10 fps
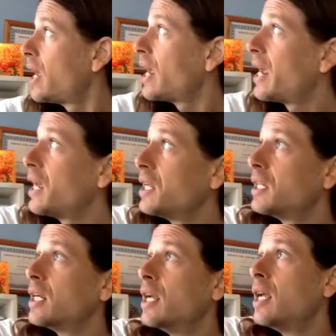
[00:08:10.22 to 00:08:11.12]

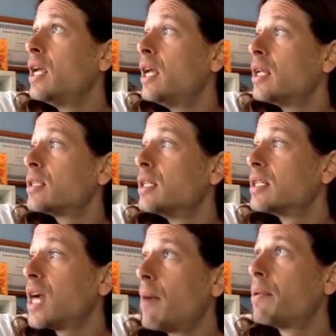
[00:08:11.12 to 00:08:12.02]
and to
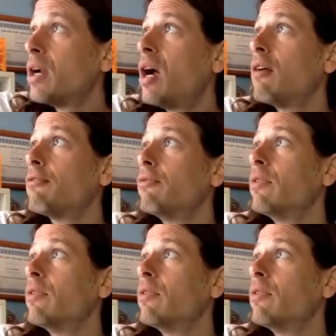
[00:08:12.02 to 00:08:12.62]
top it off,